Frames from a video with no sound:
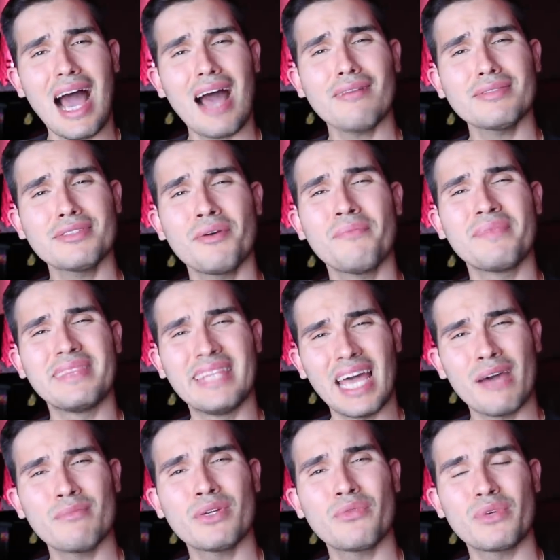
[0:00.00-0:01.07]
have some
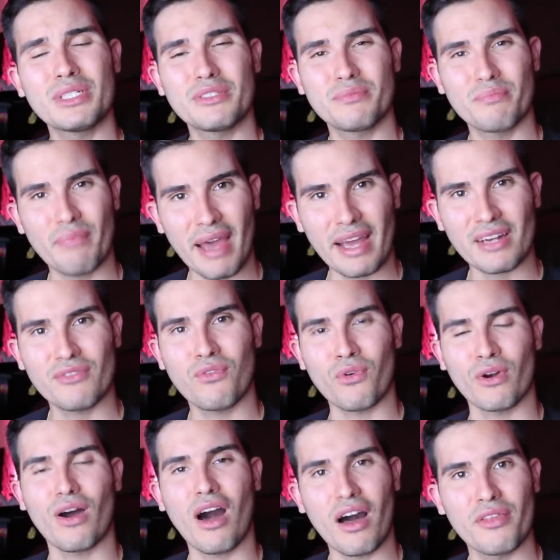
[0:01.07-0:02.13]
damn respect
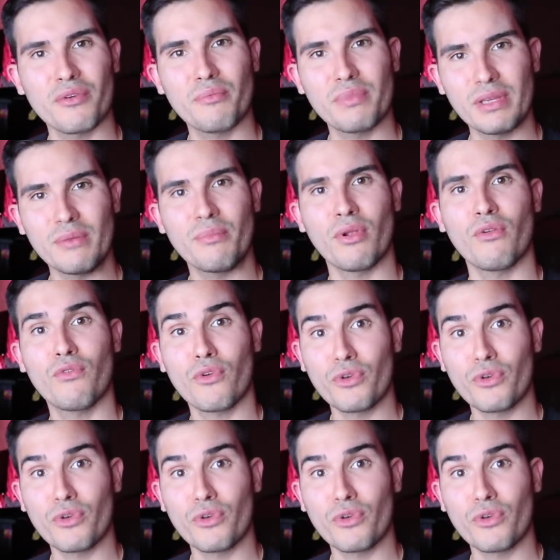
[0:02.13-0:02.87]
for other people,